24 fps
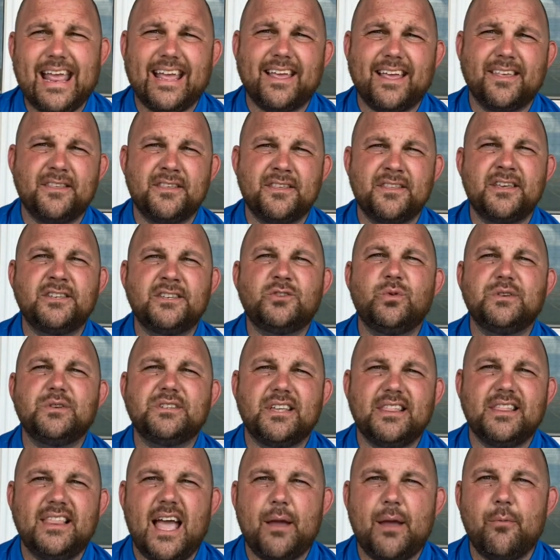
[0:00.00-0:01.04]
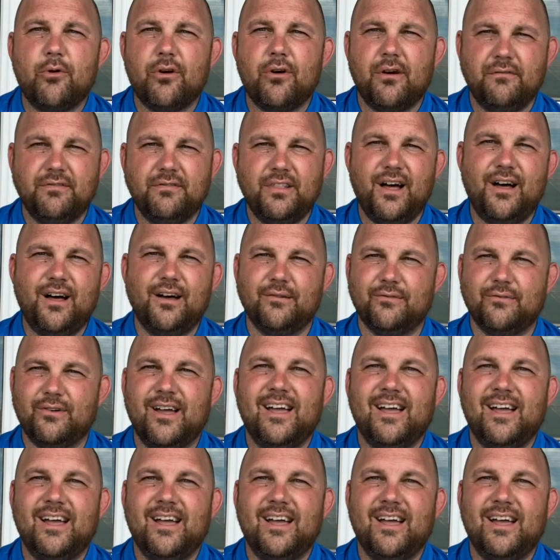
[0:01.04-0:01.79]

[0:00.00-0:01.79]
Uh, this was a labor of love